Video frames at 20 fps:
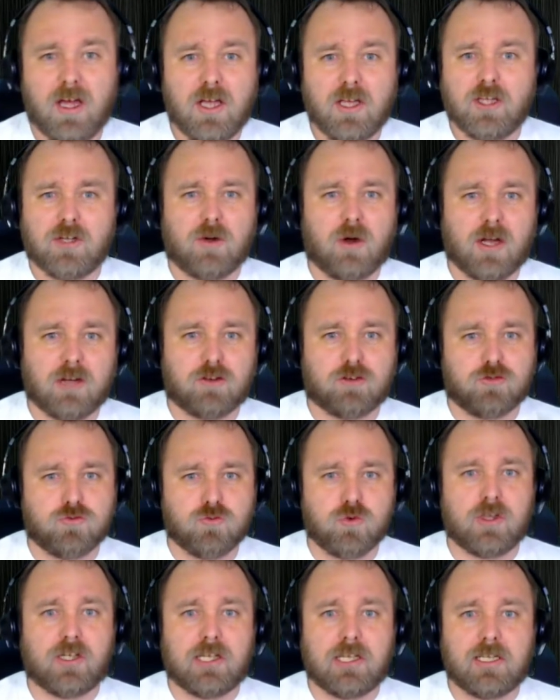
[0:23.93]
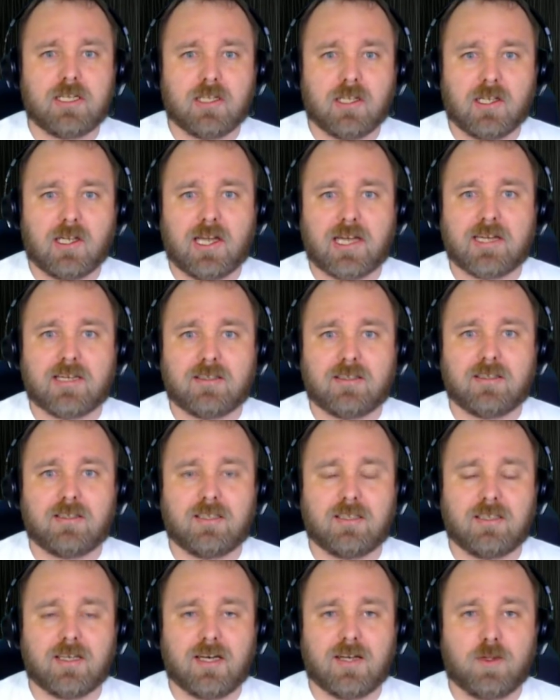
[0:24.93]
you know, I just really liked
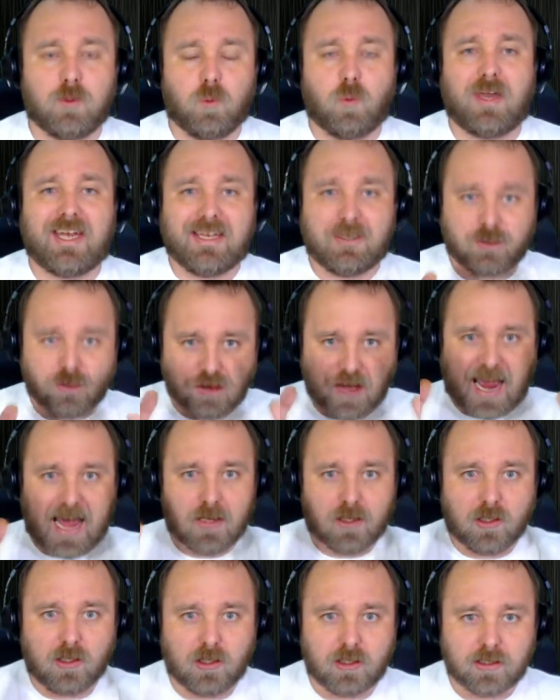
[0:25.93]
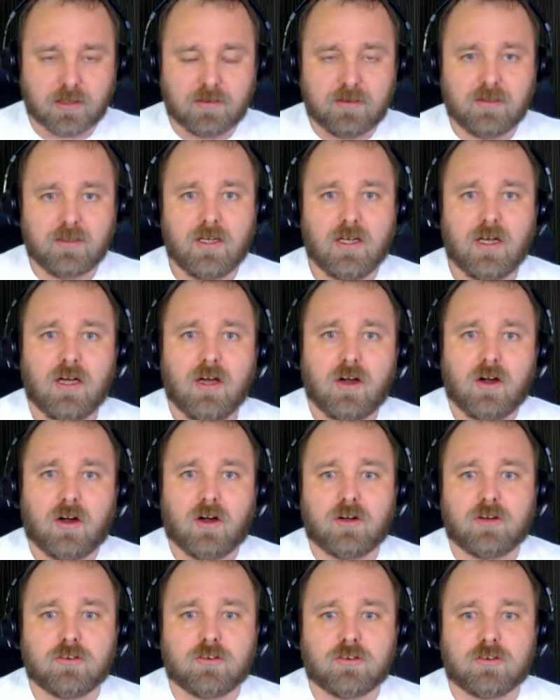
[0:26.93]
the way chat looked
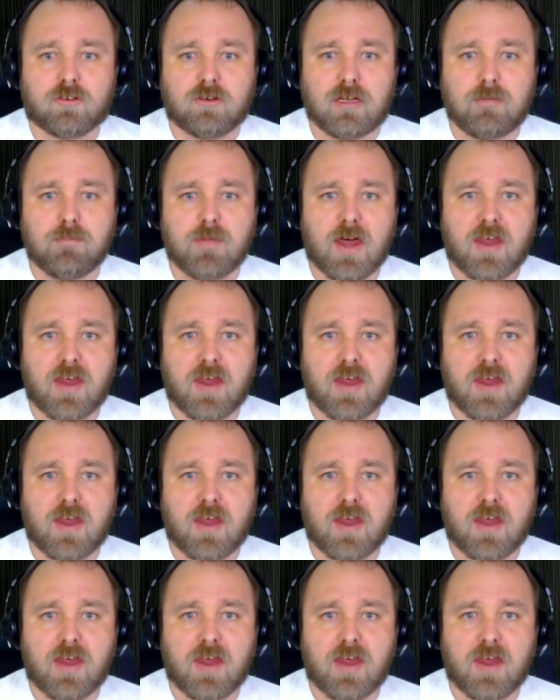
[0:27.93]
on stream.